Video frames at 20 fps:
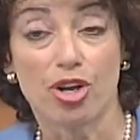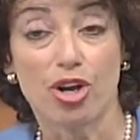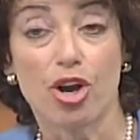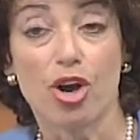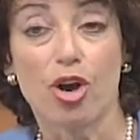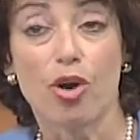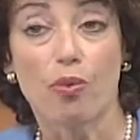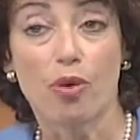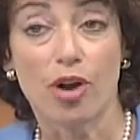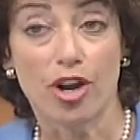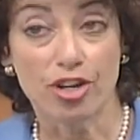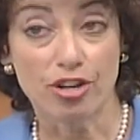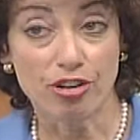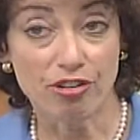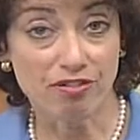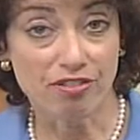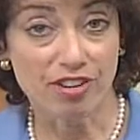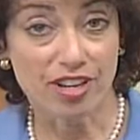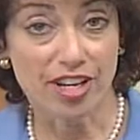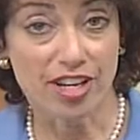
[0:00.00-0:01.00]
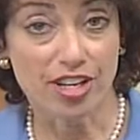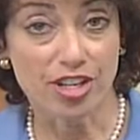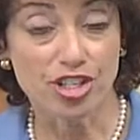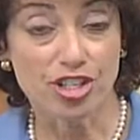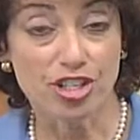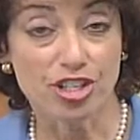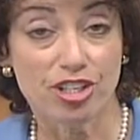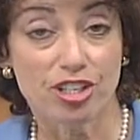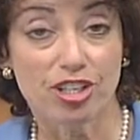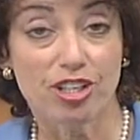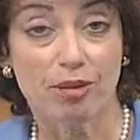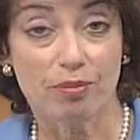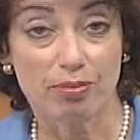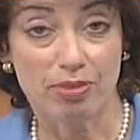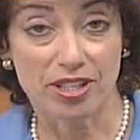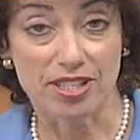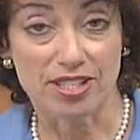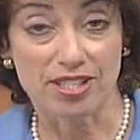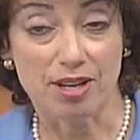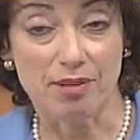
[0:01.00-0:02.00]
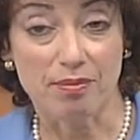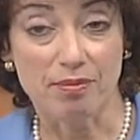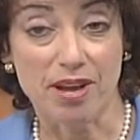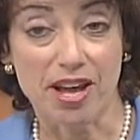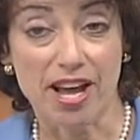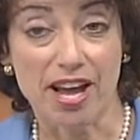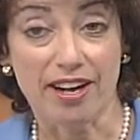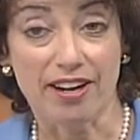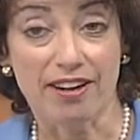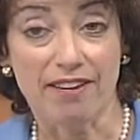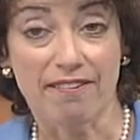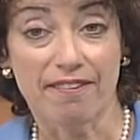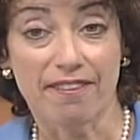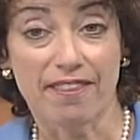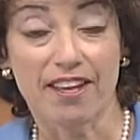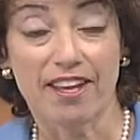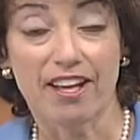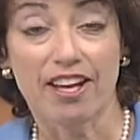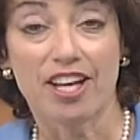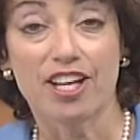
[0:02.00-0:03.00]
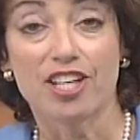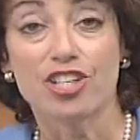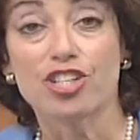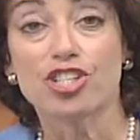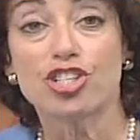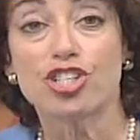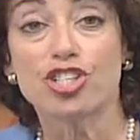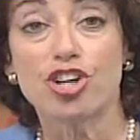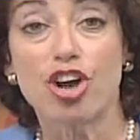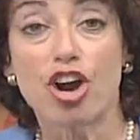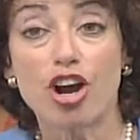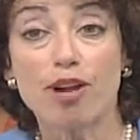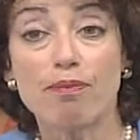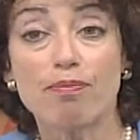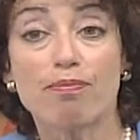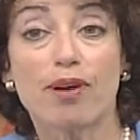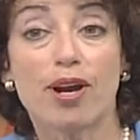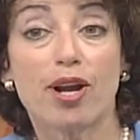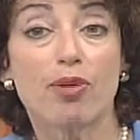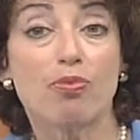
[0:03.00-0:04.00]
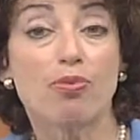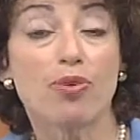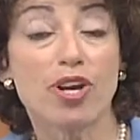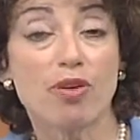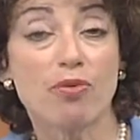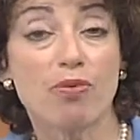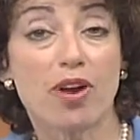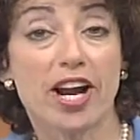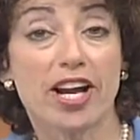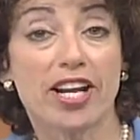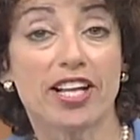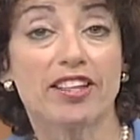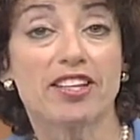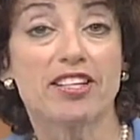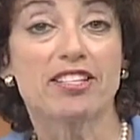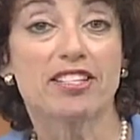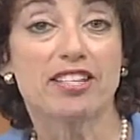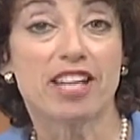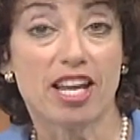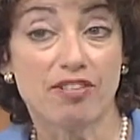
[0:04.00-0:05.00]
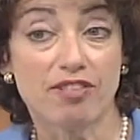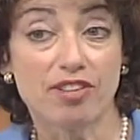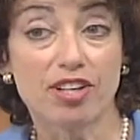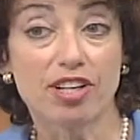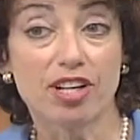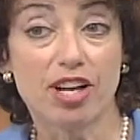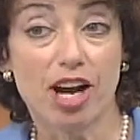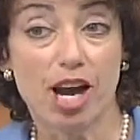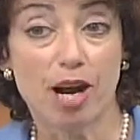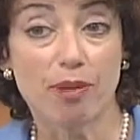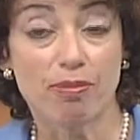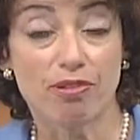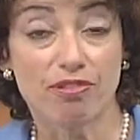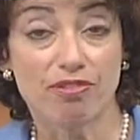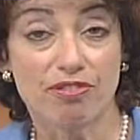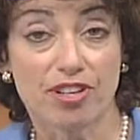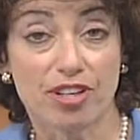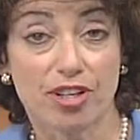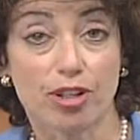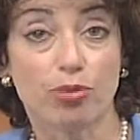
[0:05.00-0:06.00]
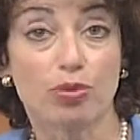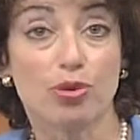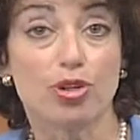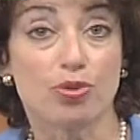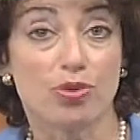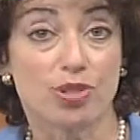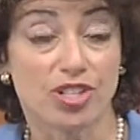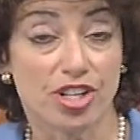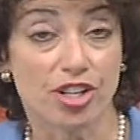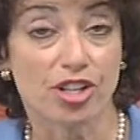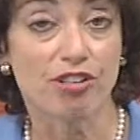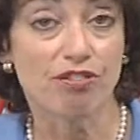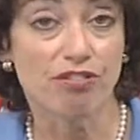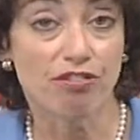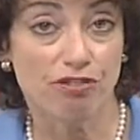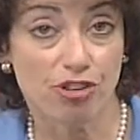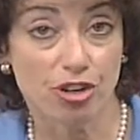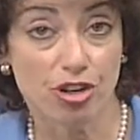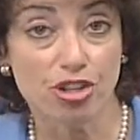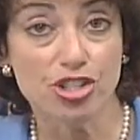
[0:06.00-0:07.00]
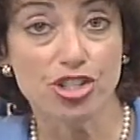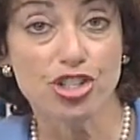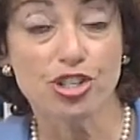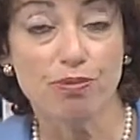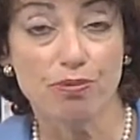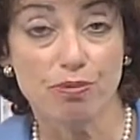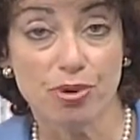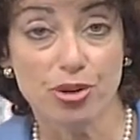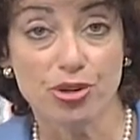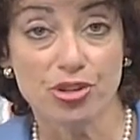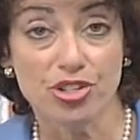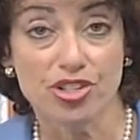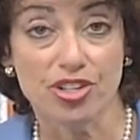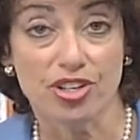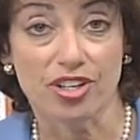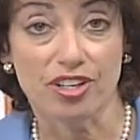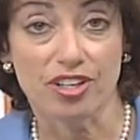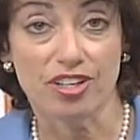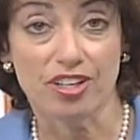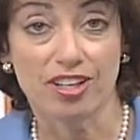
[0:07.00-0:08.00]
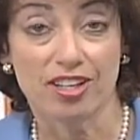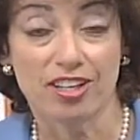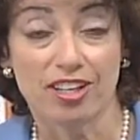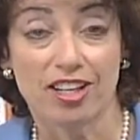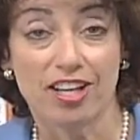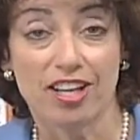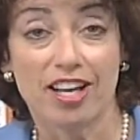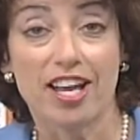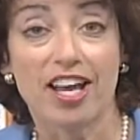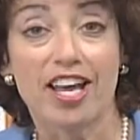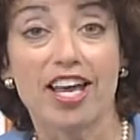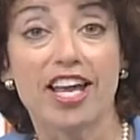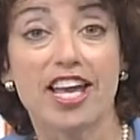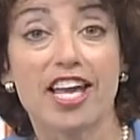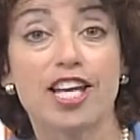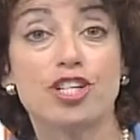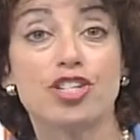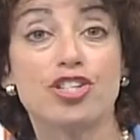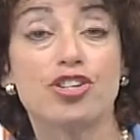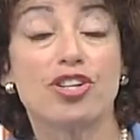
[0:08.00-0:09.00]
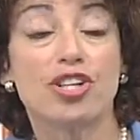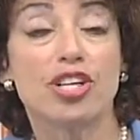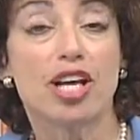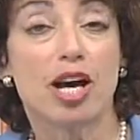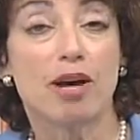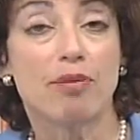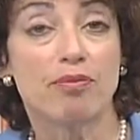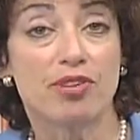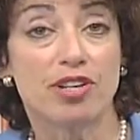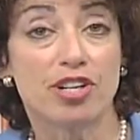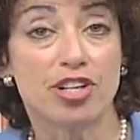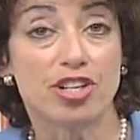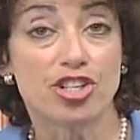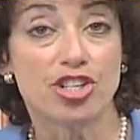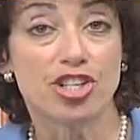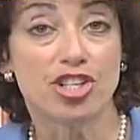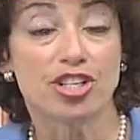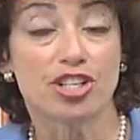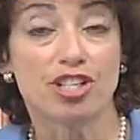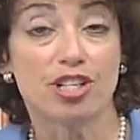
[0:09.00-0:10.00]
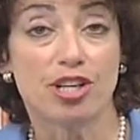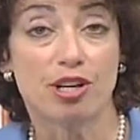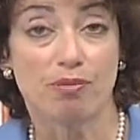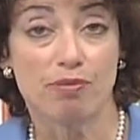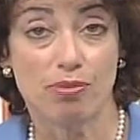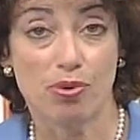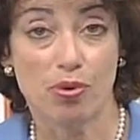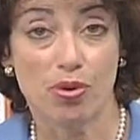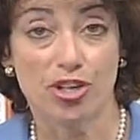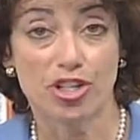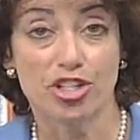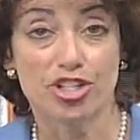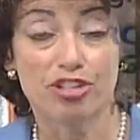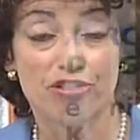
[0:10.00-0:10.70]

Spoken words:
When you're finished, please come back. Start by rewriting the David Copperfield, which was in the first person, into the omniscient point of